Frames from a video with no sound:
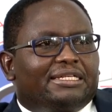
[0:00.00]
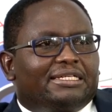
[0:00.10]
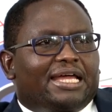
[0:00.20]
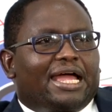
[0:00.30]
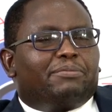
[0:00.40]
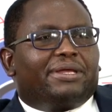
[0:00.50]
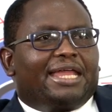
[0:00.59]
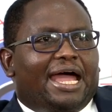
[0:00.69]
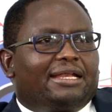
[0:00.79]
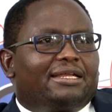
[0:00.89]
it can be
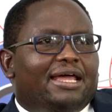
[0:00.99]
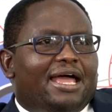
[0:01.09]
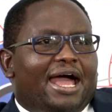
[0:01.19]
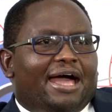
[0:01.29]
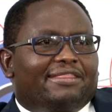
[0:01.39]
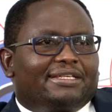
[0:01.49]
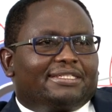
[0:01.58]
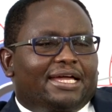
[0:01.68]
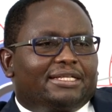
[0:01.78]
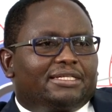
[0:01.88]
done at the
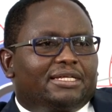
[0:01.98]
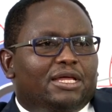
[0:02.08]
site.